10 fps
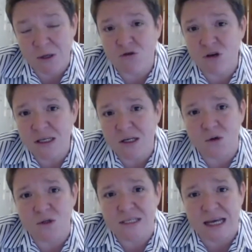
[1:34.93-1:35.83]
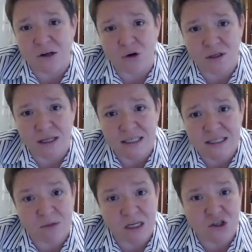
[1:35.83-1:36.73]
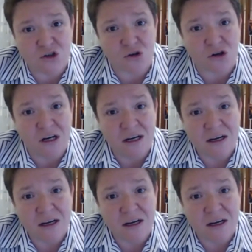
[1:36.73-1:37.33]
a really close eye on this to make sure